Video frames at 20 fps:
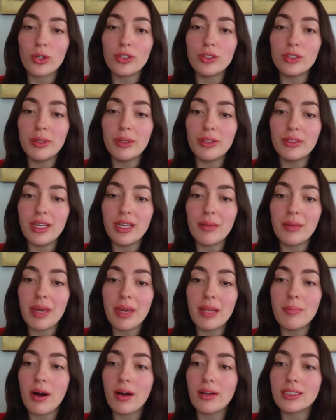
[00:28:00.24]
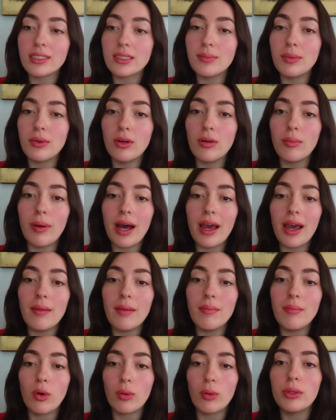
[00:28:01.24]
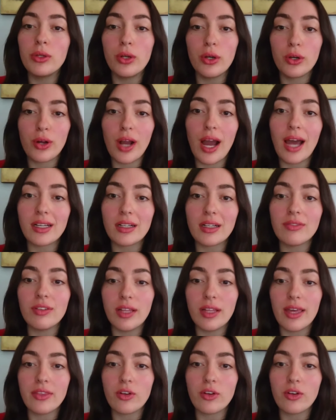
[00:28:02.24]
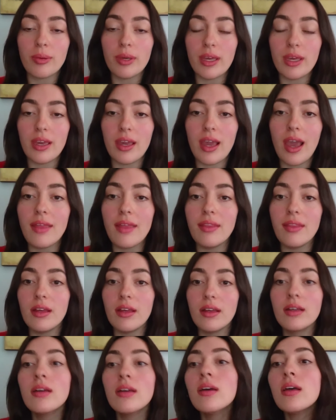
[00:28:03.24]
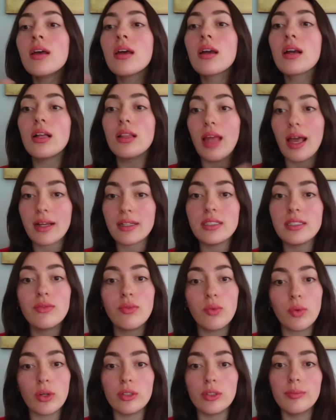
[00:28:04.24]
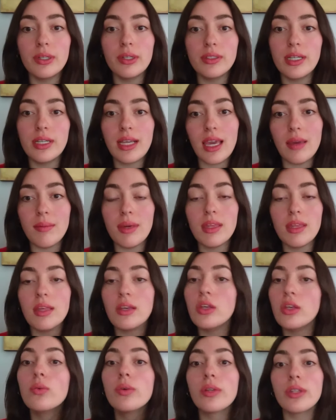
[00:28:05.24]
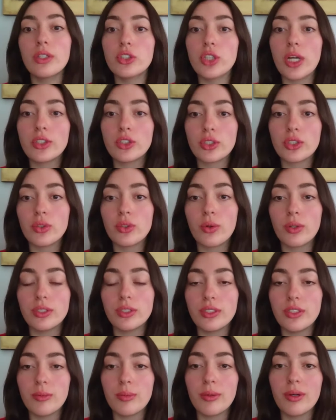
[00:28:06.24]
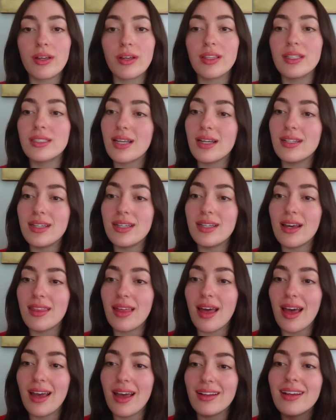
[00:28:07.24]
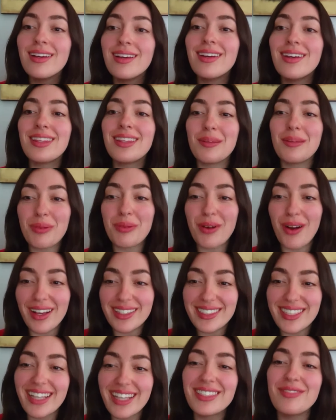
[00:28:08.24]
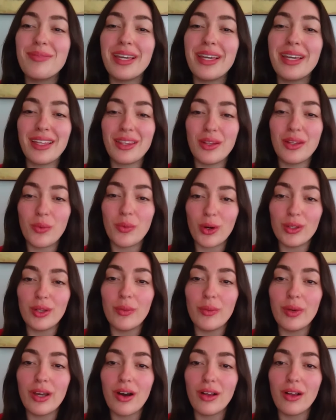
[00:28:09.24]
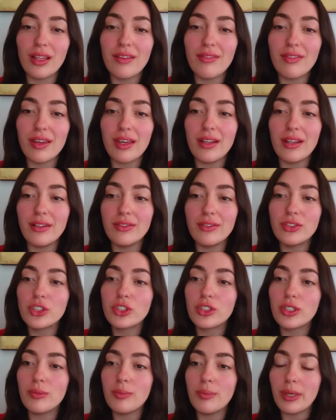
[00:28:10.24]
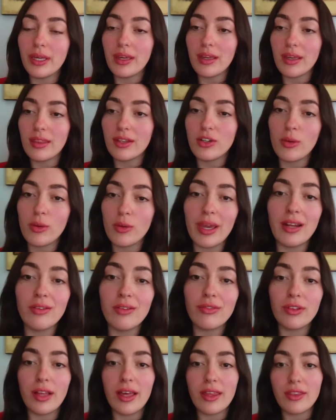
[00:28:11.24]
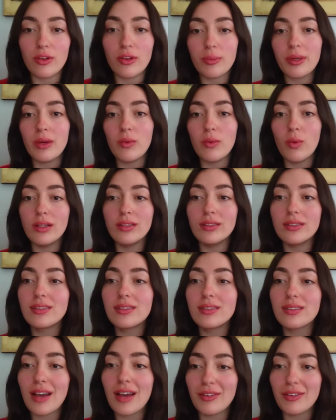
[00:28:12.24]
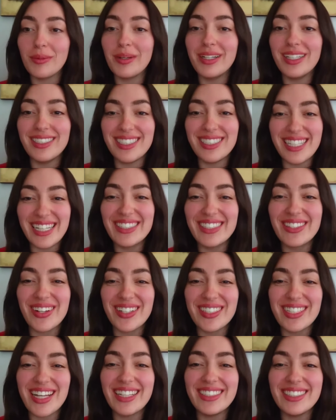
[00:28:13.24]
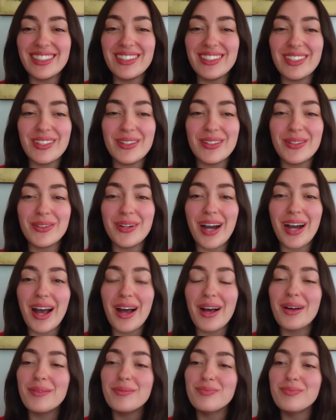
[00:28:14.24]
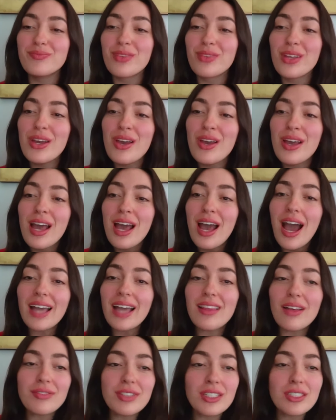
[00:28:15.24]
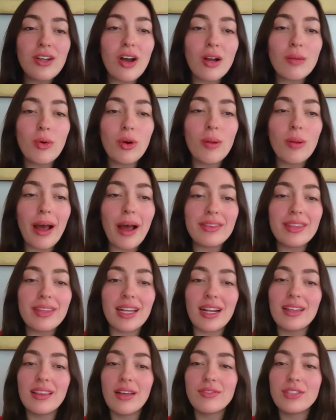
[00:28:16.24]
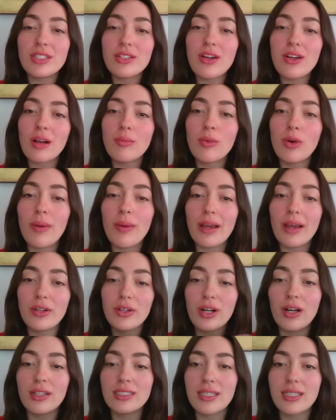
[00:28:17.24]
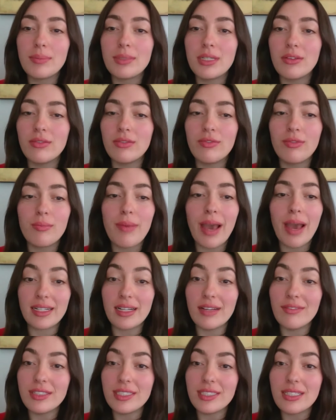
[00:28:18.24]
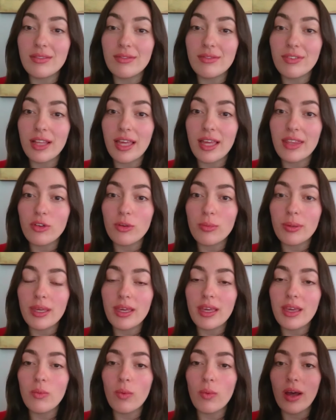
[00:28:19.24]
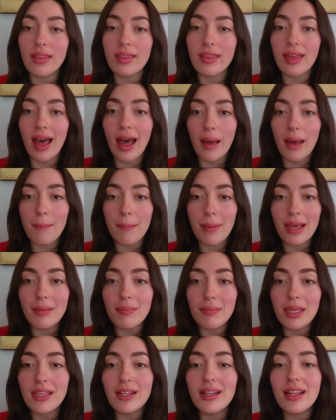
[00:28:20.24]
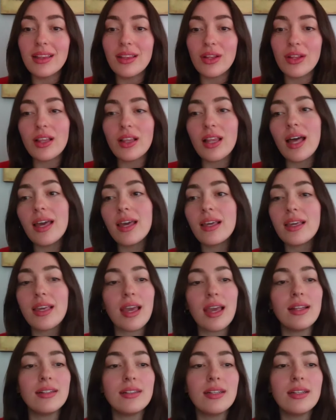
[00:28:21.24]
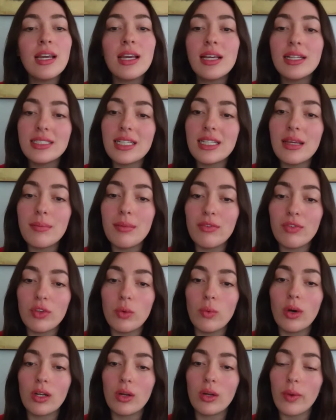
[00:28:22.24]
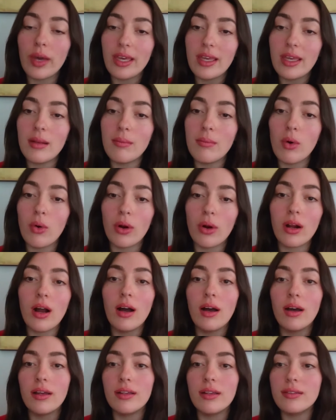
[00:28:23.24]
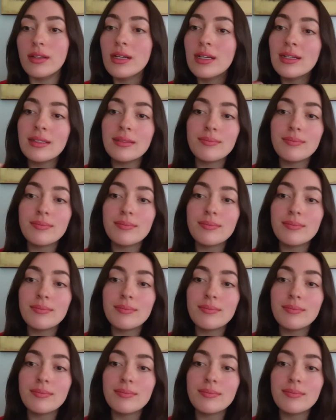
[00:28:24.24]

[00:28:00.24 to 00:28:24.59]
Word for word: world building made possible by more plutocratic philanthropy and the collective world building, Amy, that you really gesture towards in your book this idea that the process of making the world that we all live in should be the domain of philanthropy once everybody's needs are attended to. Um, I'd love to talk more about that. I'd love to talk more about your concept of magnificent philanthropy, what that might mean and look like. And Tim, if you want to weigh in more on